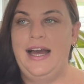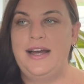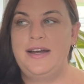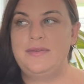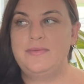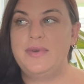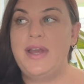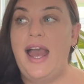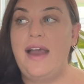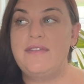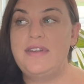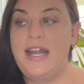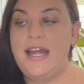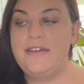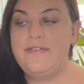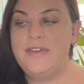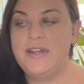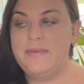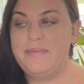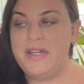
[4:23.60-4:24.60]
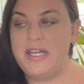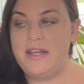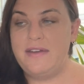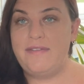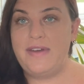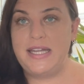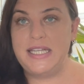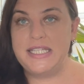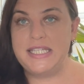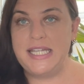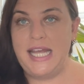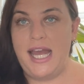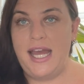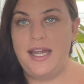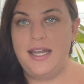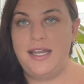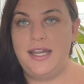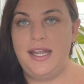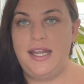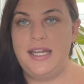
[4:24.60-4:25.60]
We haven't had very many events
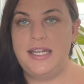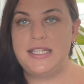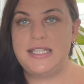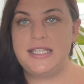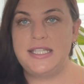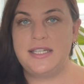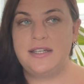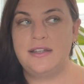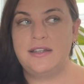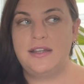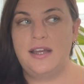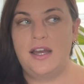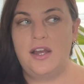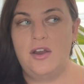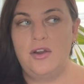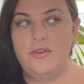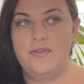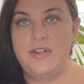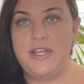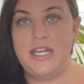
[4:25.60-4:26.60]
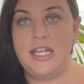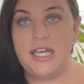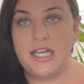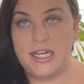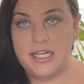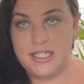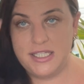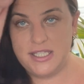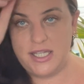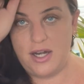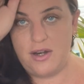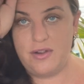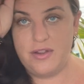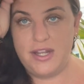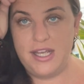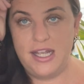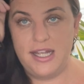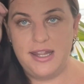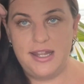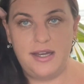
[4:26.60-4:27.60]
yet. It is still a COVID year, so I don't
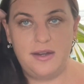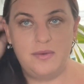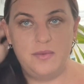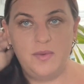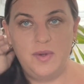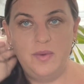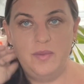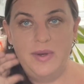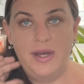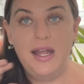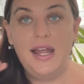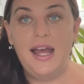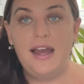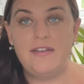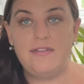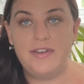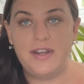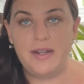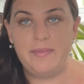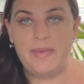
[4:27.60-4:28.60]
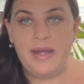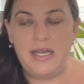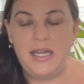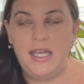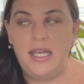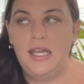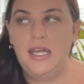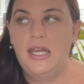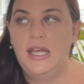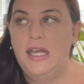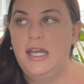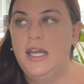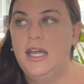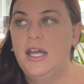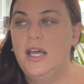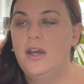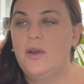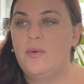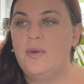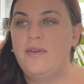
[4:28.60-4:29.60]
think that we will have very many.
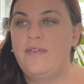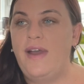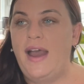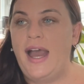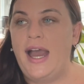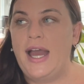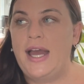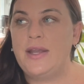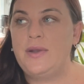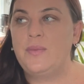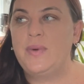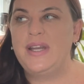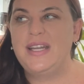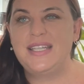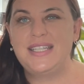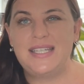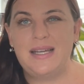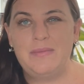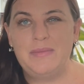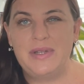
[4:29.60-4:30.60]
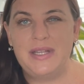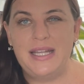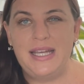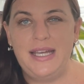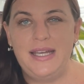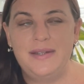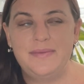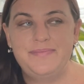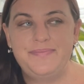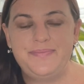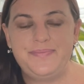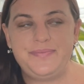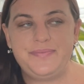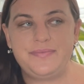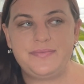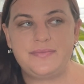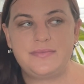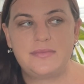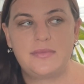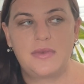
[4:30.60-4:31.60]
We've had one assembly.
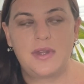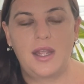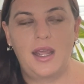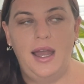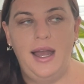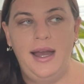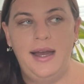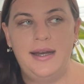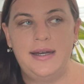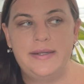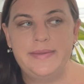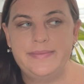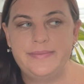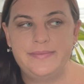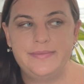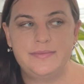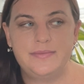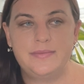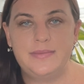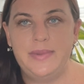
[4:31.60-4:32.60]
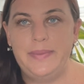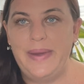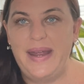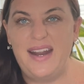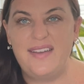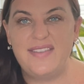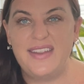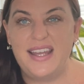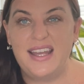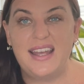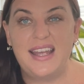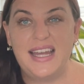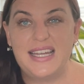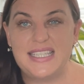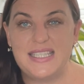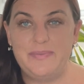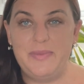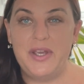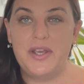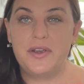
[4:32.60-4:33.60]
We might have like a
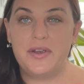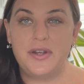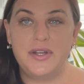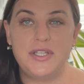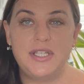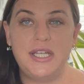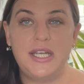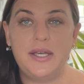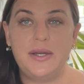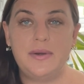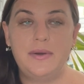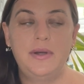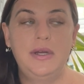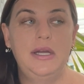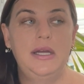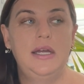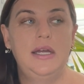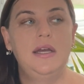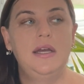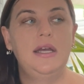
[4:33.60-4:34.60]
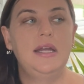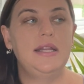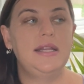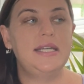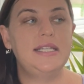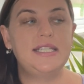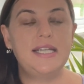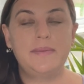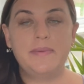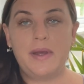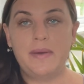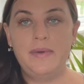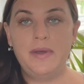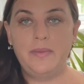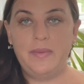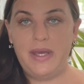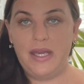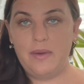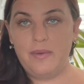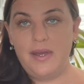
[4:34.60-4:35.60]
guest speaker or two. This upcoming
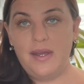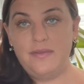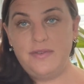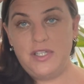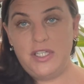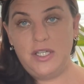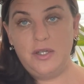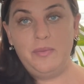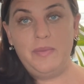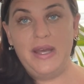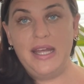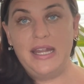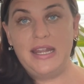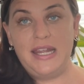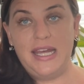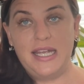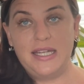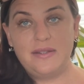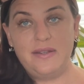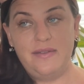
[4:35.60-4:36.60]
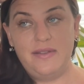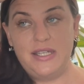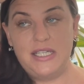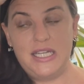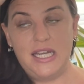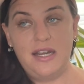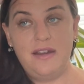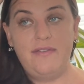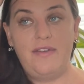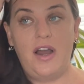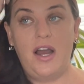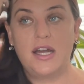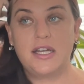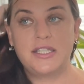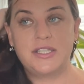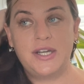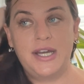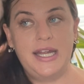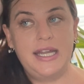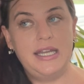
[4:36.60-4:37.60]
week, we have two big things. We have the Terry
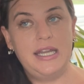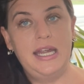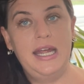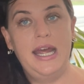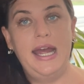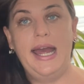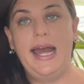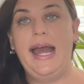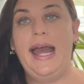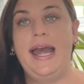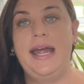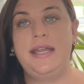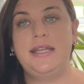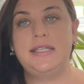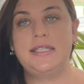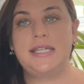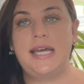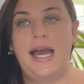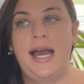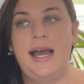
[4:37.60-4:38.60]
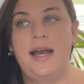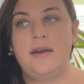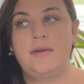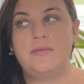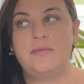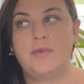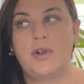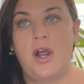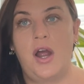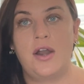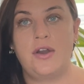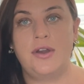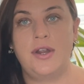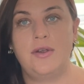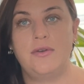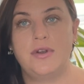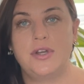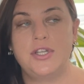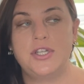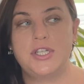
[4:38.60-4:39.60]
Fox Run and we're
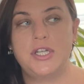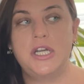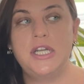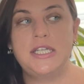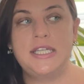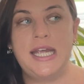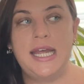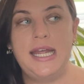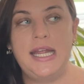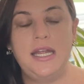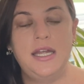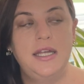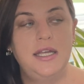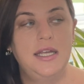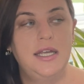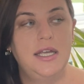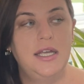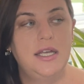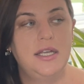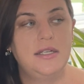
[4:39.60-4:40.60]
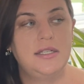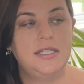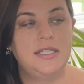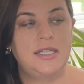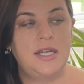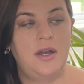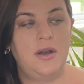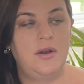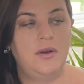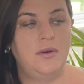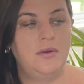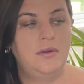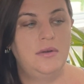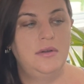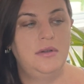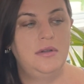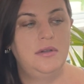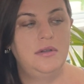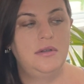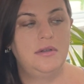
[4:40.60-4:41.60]
honoring Orange Shirt Day. So
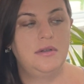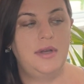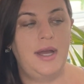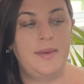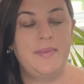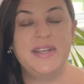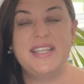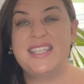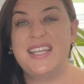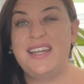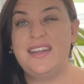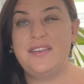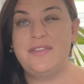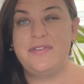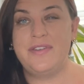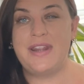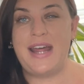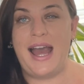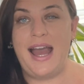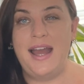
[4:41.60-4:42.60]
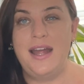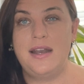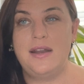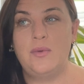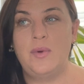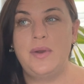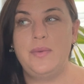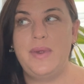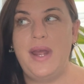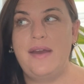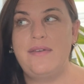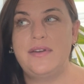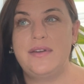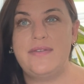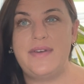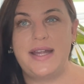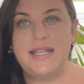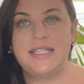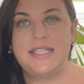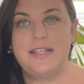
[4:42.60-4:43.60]
I'm excited for that. When we have
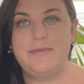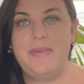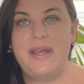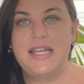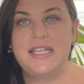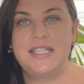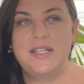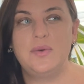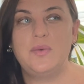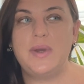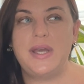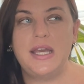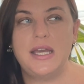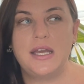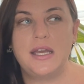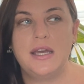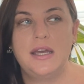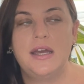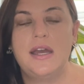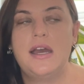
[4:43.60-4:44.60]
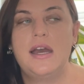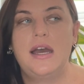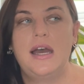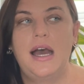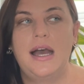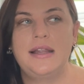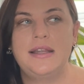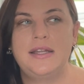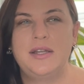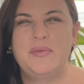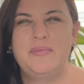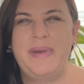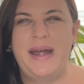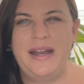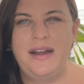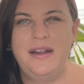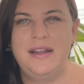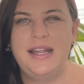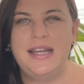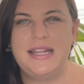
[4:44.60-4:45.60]
events, it makes the week a little
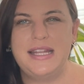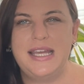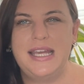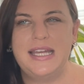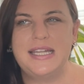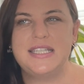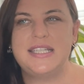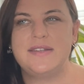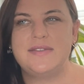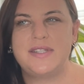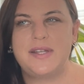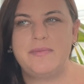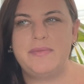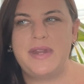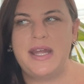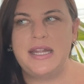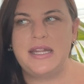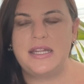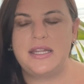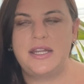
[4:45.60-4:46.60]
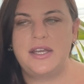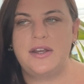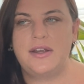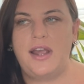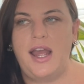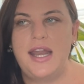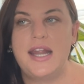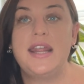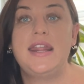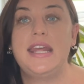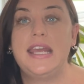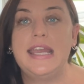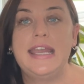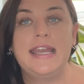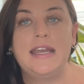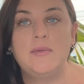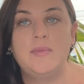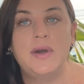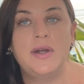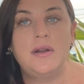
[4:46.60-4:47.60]
better. Like the kids have something that they're kind of
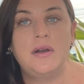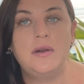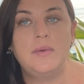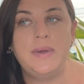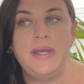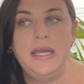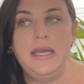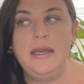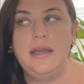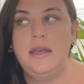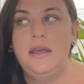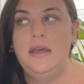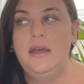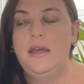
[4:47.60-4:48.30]
thinking about all week